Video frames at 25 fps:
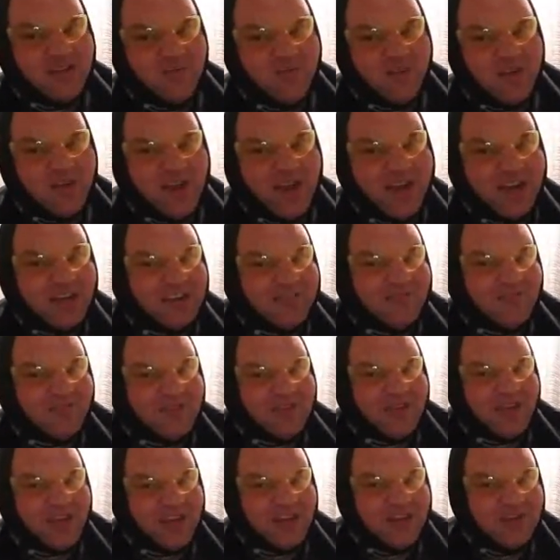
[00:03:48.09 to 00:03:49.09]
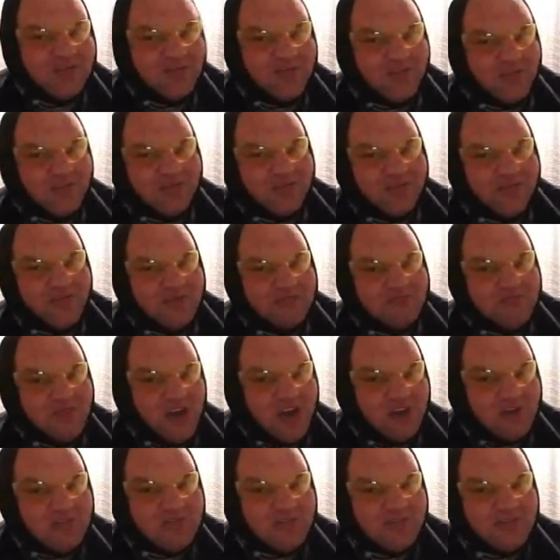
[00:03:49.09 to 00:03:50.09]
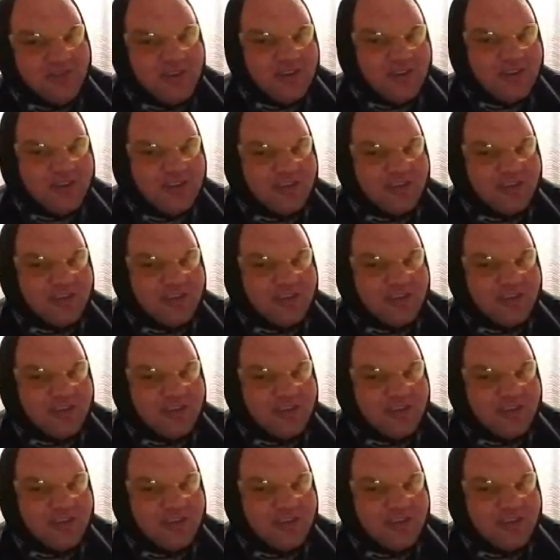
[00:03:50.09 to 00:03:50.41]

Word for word: I'm like, I don't care, you've got the remote.